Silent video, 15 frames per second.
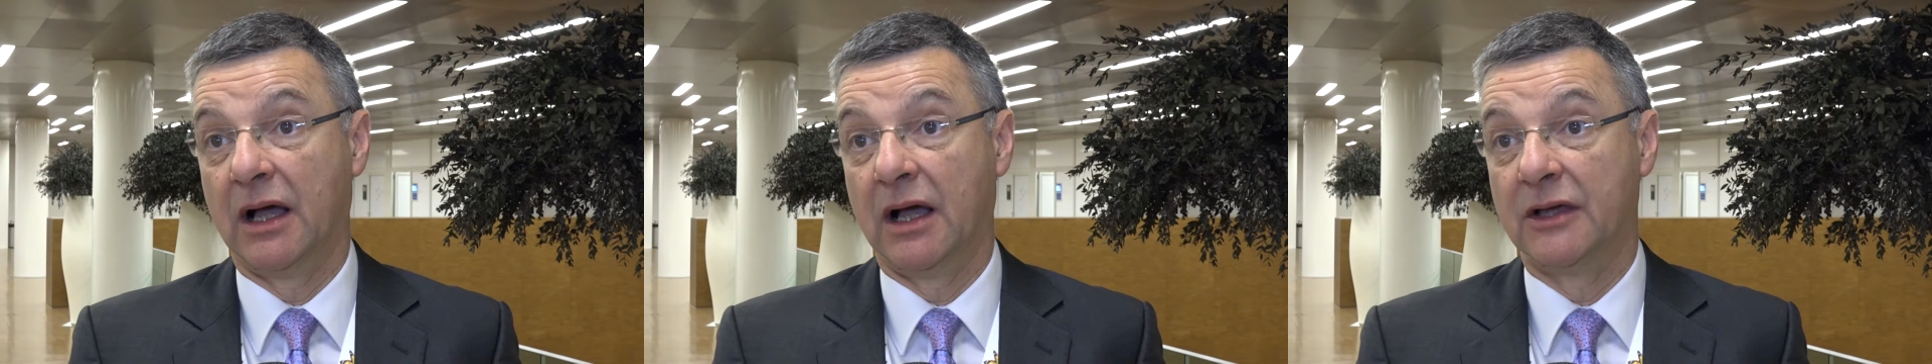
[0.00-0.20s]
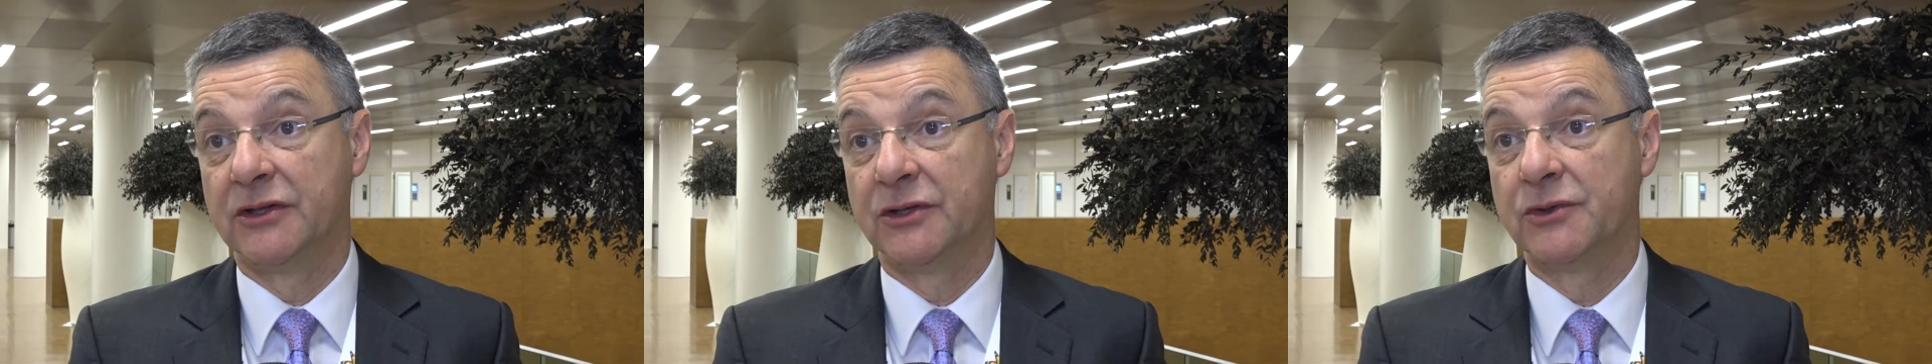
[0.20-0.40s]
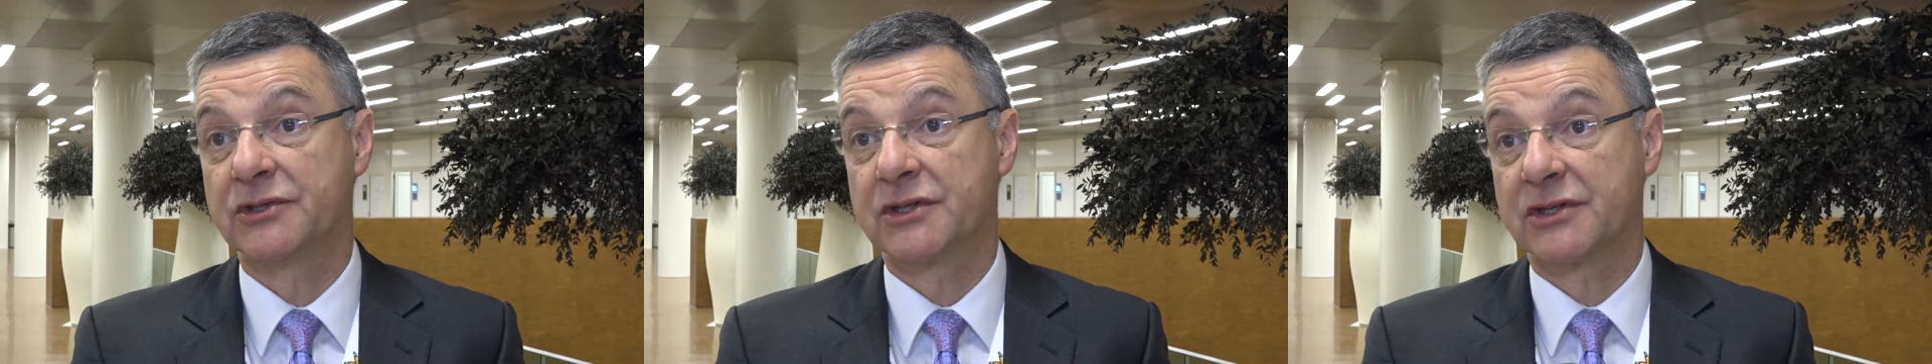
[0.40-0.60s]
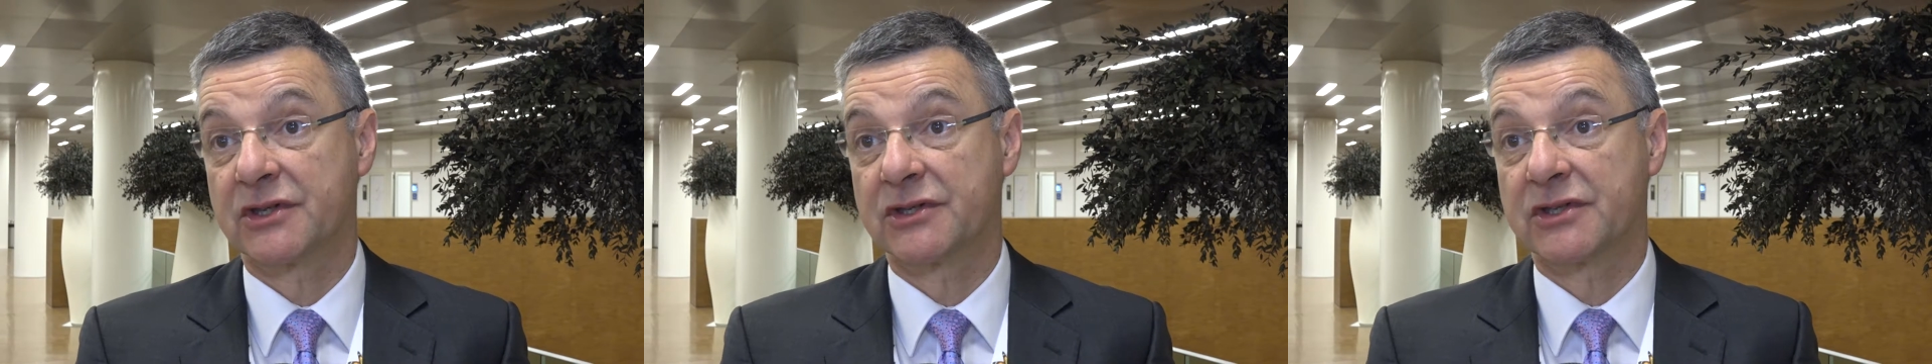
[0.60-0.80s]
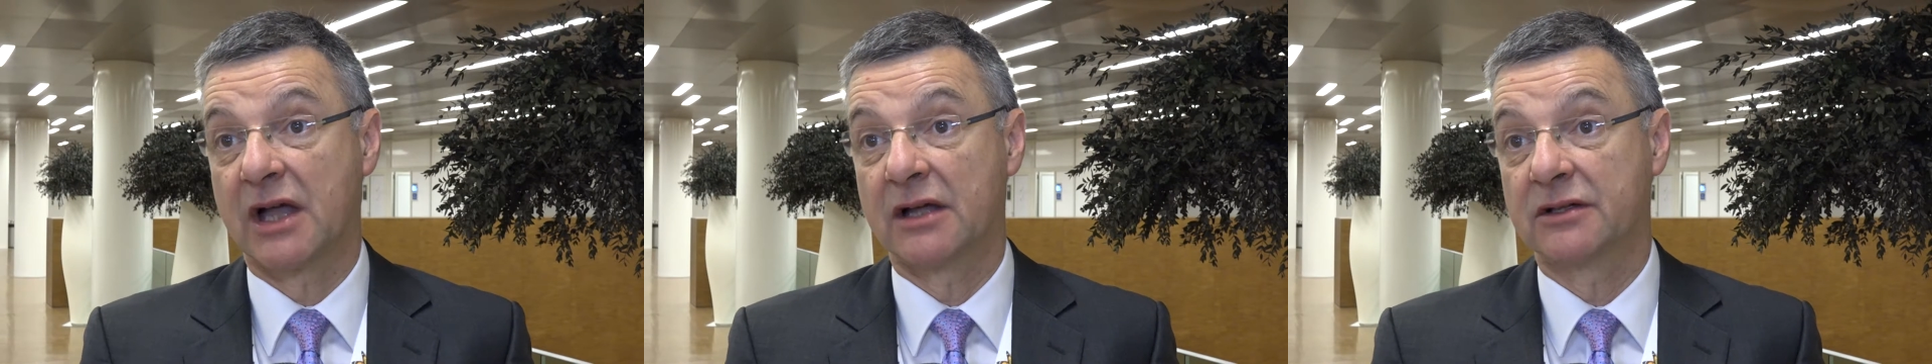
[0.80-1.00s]
used as a
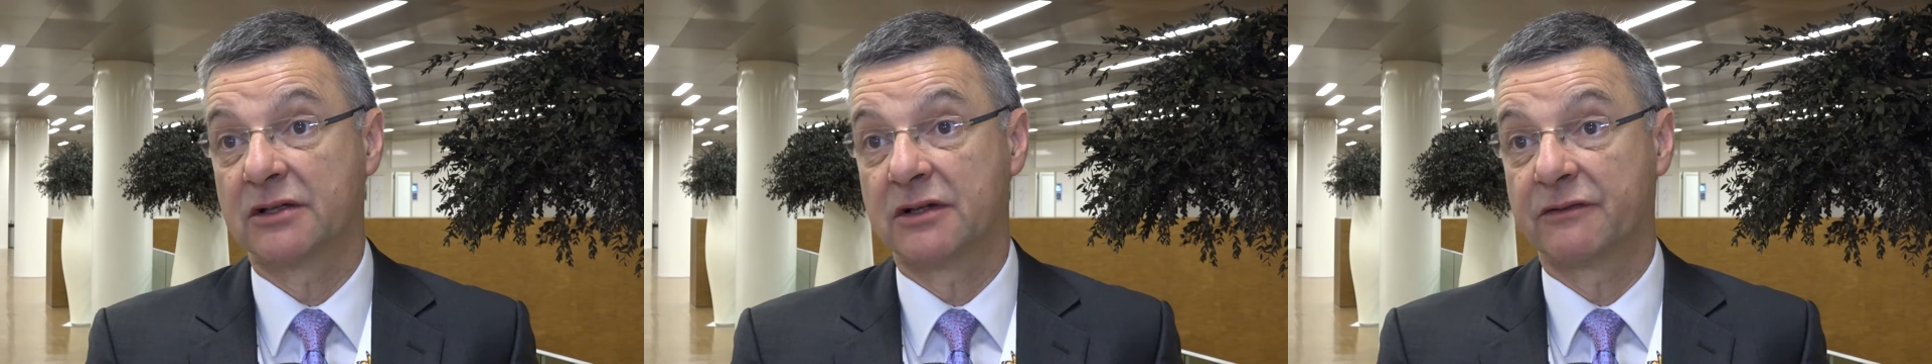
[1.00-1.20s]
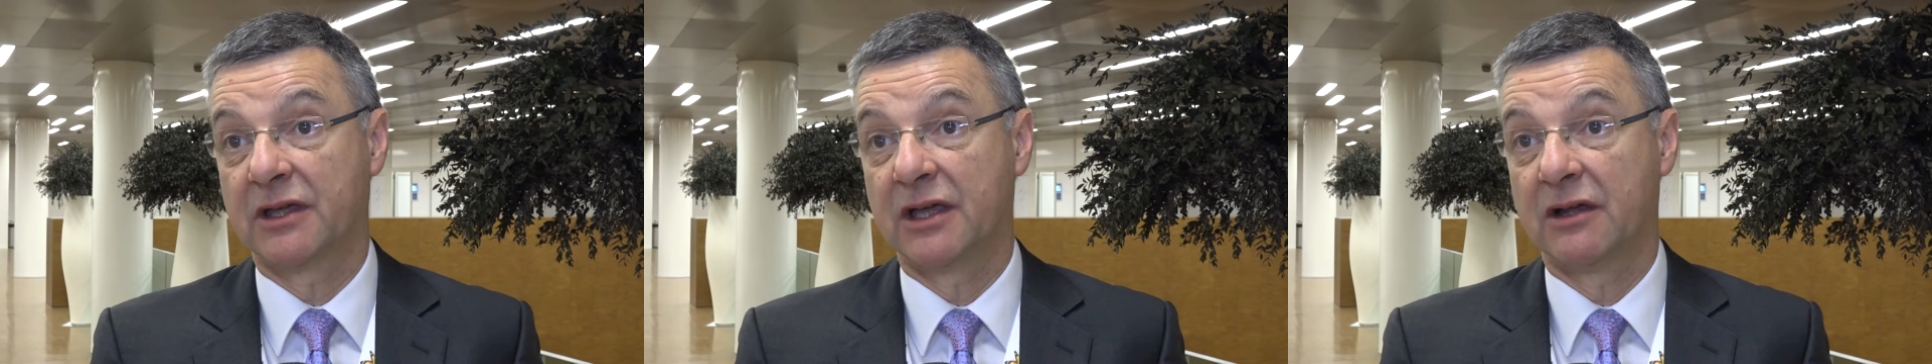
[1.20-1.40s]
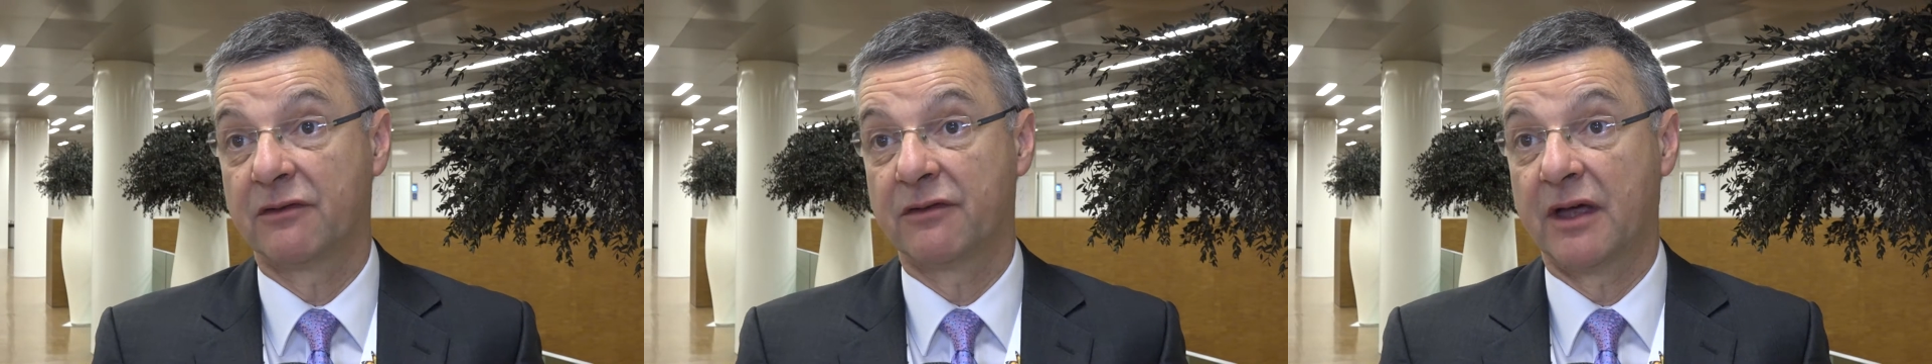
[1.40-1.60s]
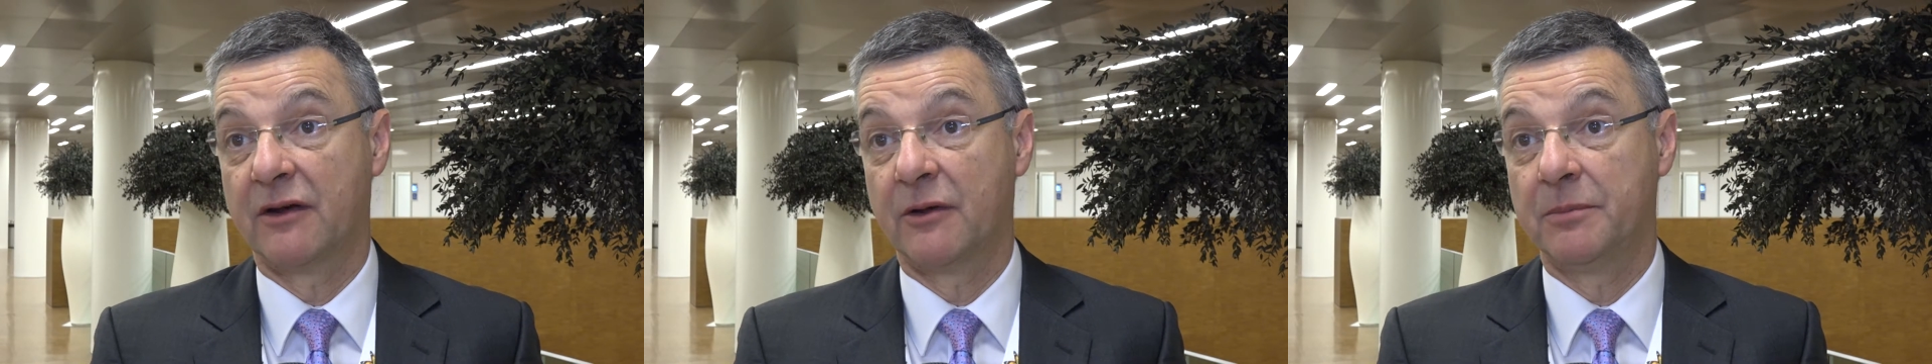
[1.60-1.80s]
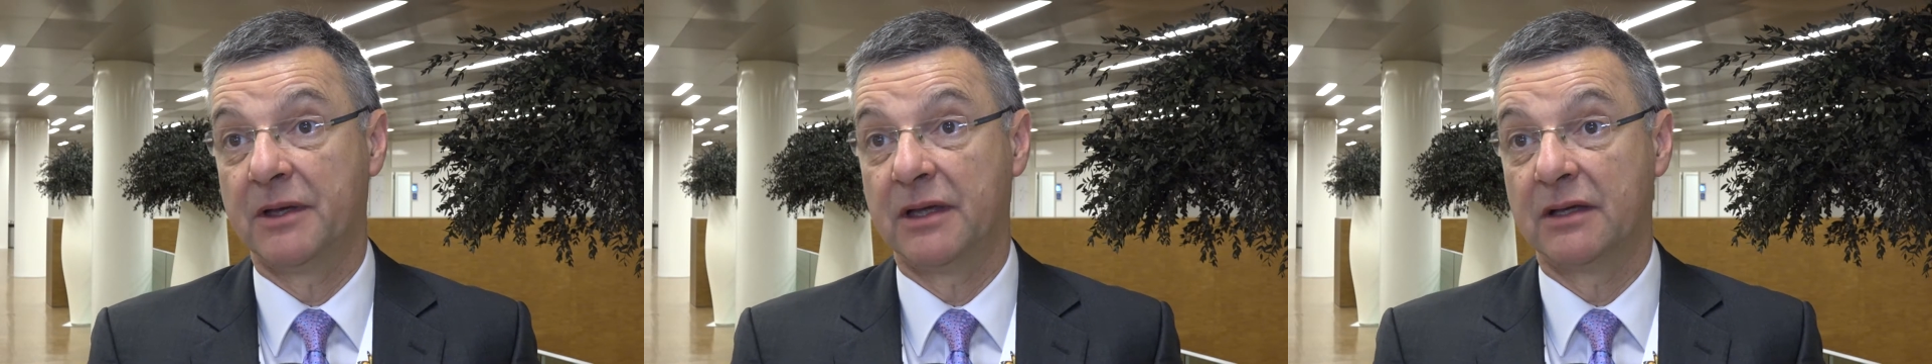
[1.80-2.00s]
standard of care
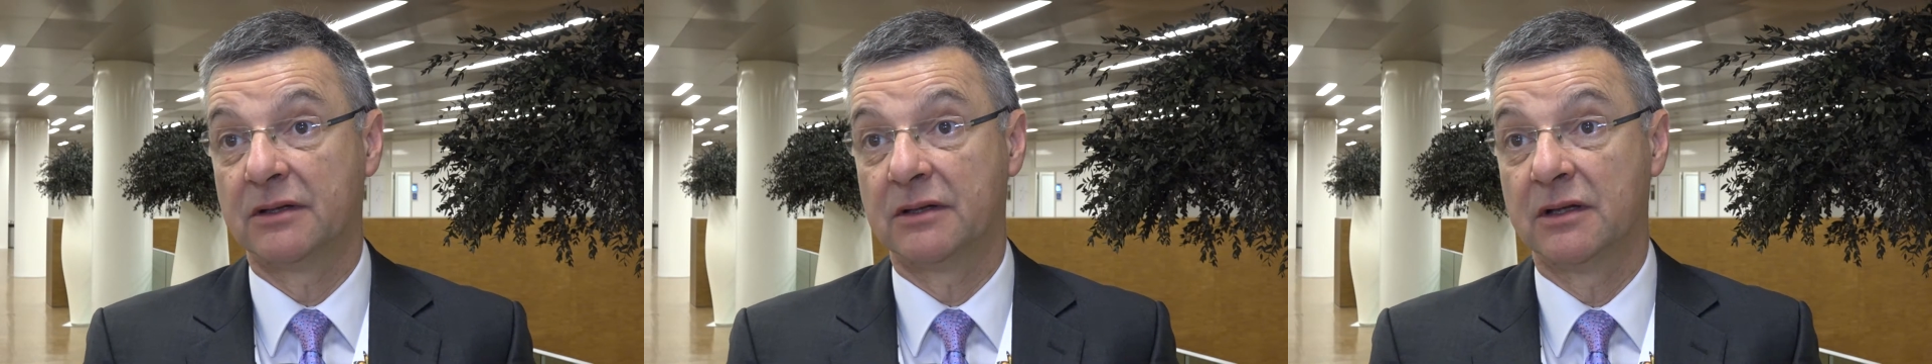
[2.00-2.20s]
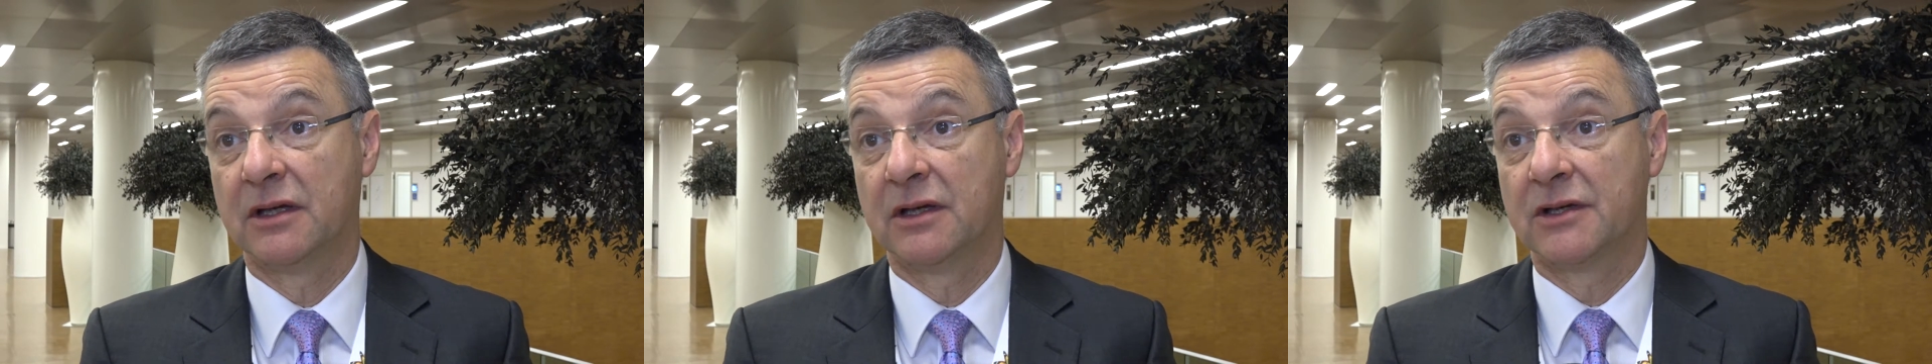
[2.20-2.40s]
therapy in